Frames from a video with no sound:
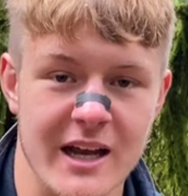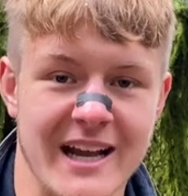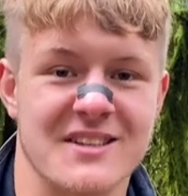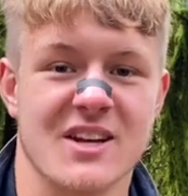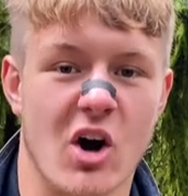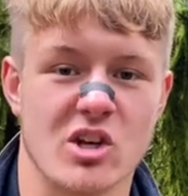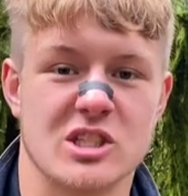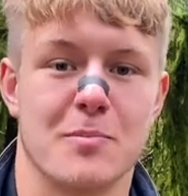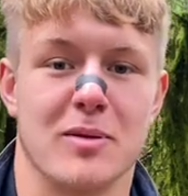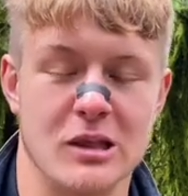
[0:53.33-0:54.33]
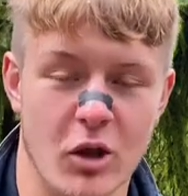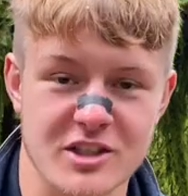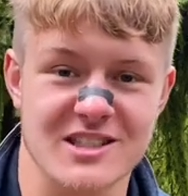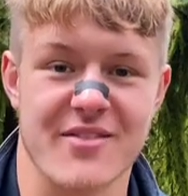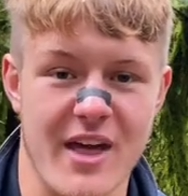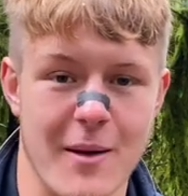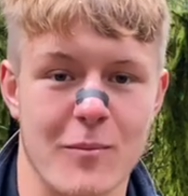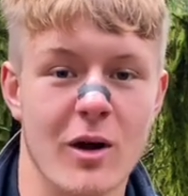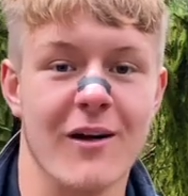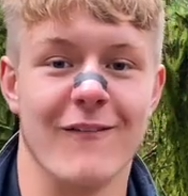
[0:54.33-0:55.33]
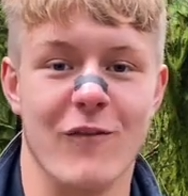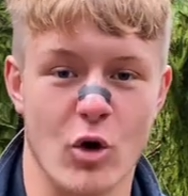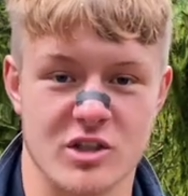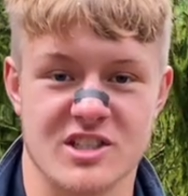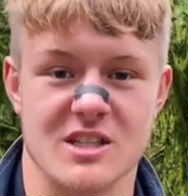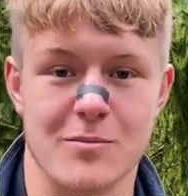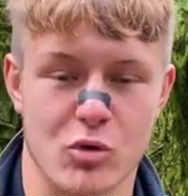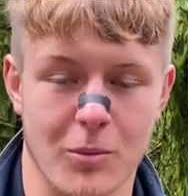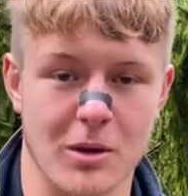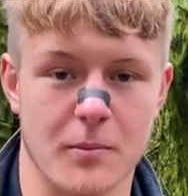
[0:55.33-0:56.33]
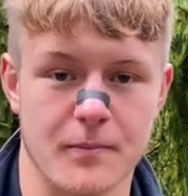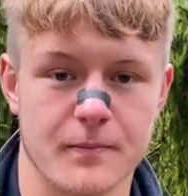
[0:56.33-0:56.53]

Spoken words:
It's us plus them versus the problem.